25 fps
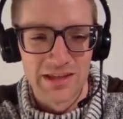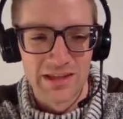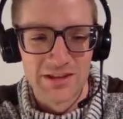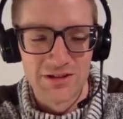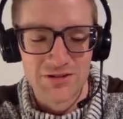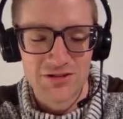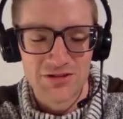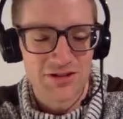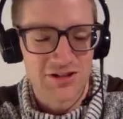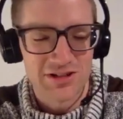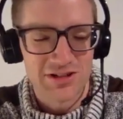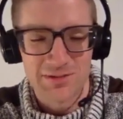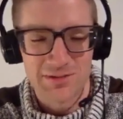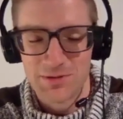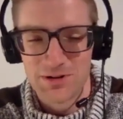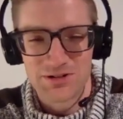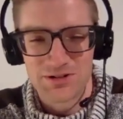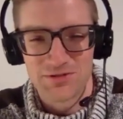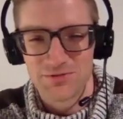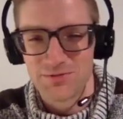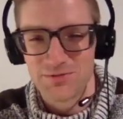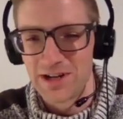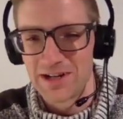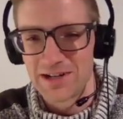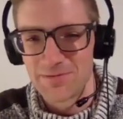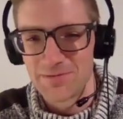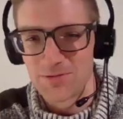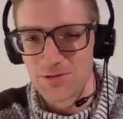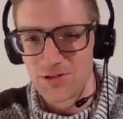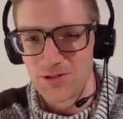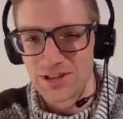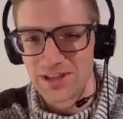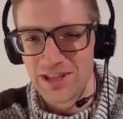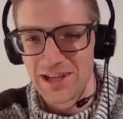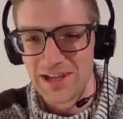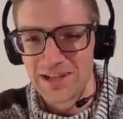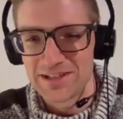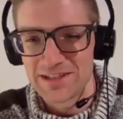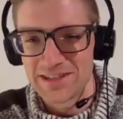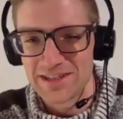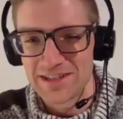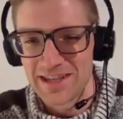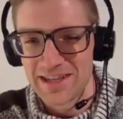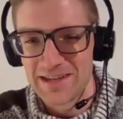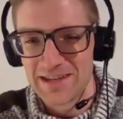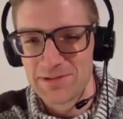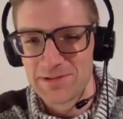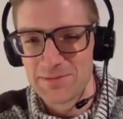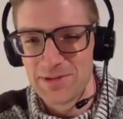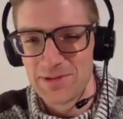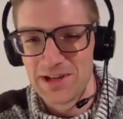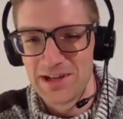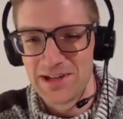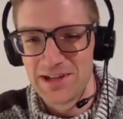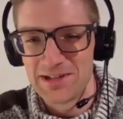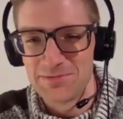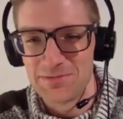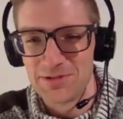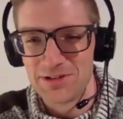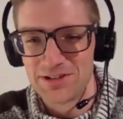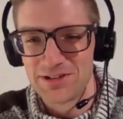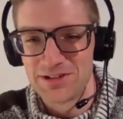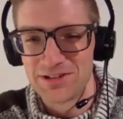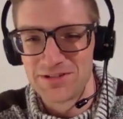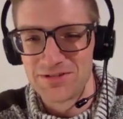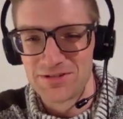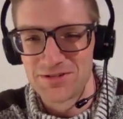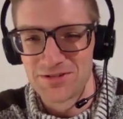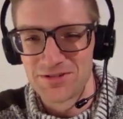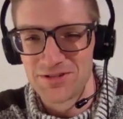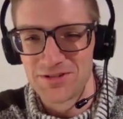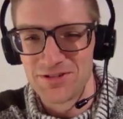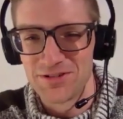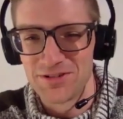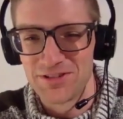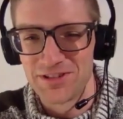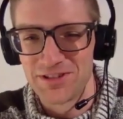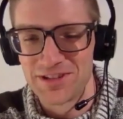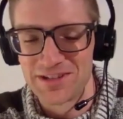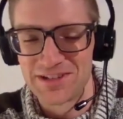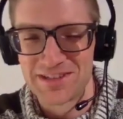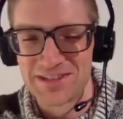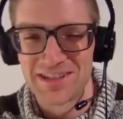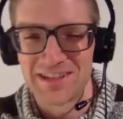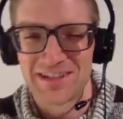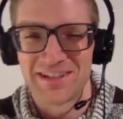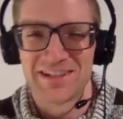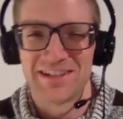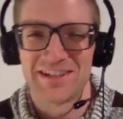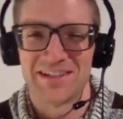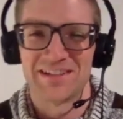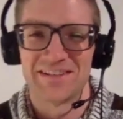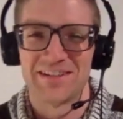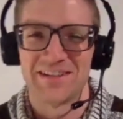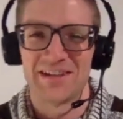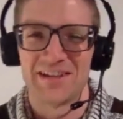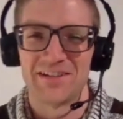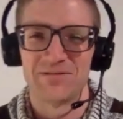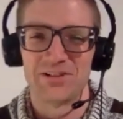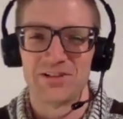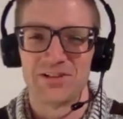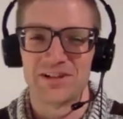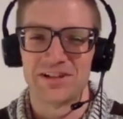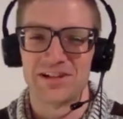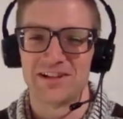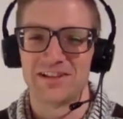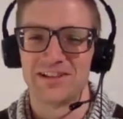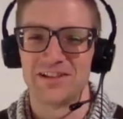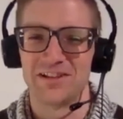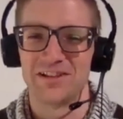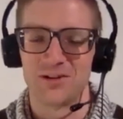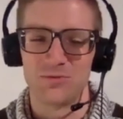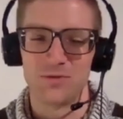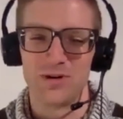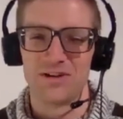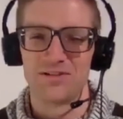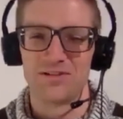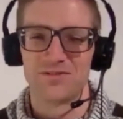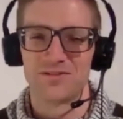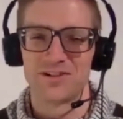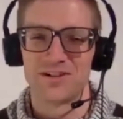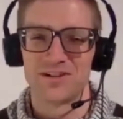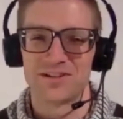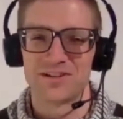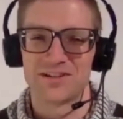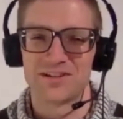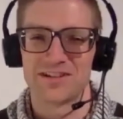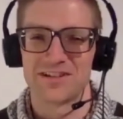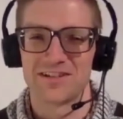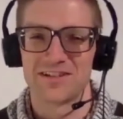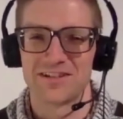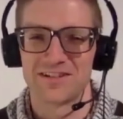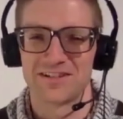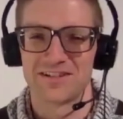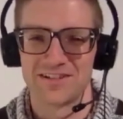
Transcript: those are just a bunch of random green lights that came to mind, but those are all things that look well for us.